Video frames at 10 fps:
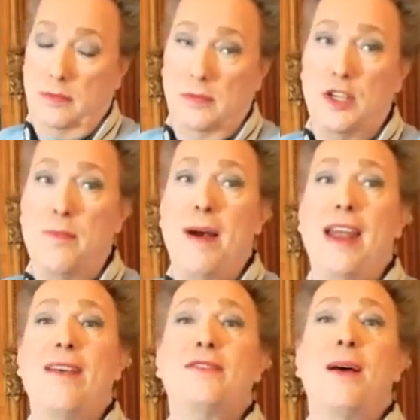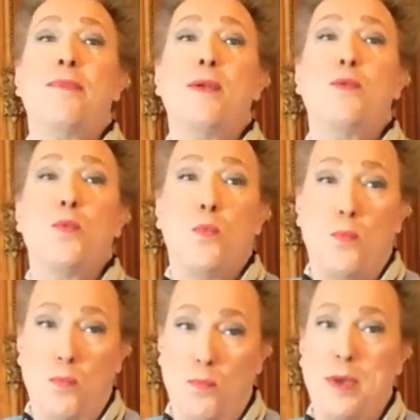you might have something
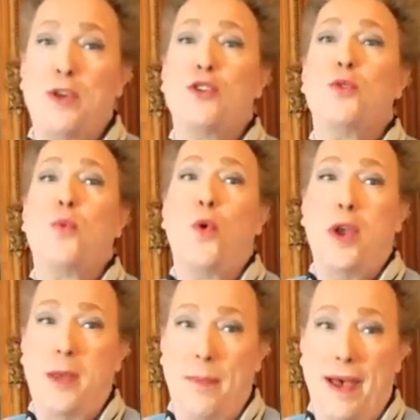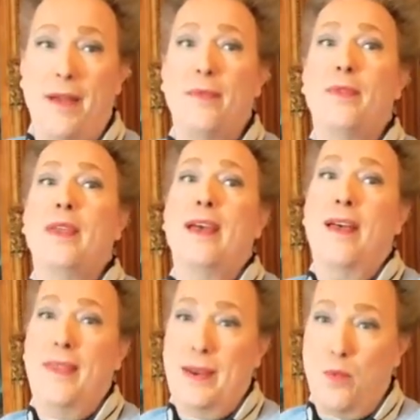bigger to worry about
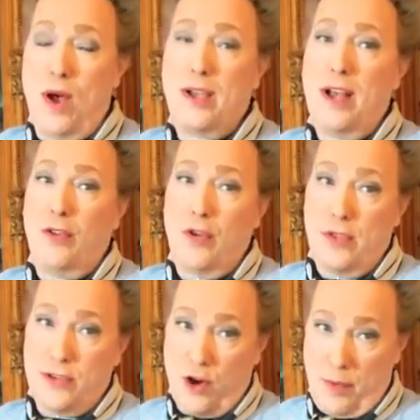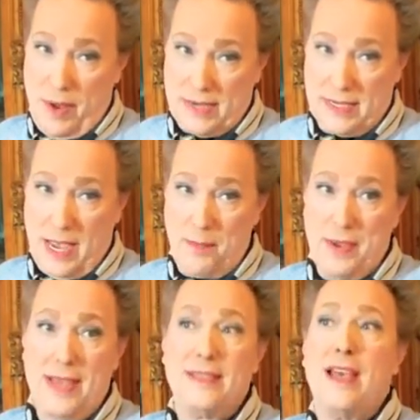than what color the Starbucks cup
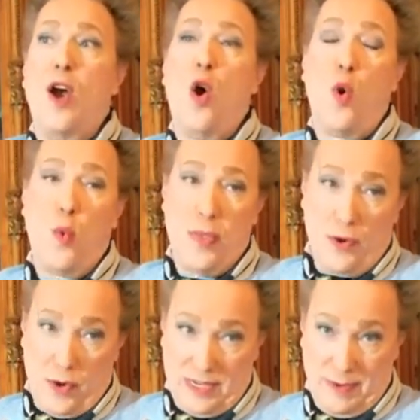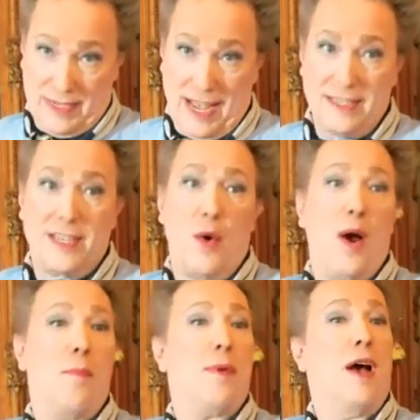is or when the Christmas lights go
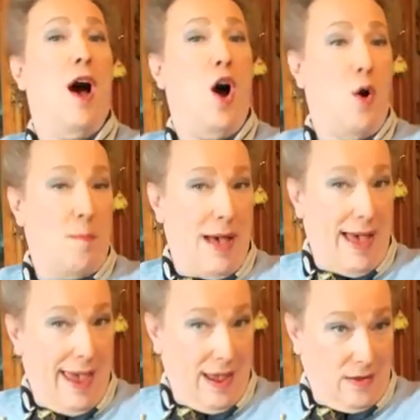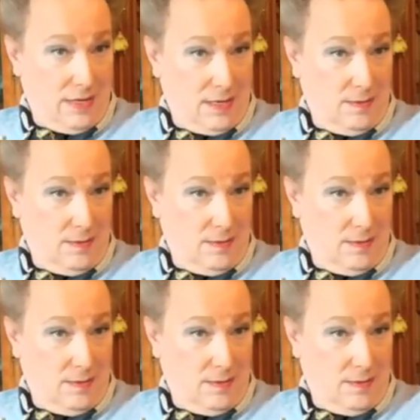up on my house.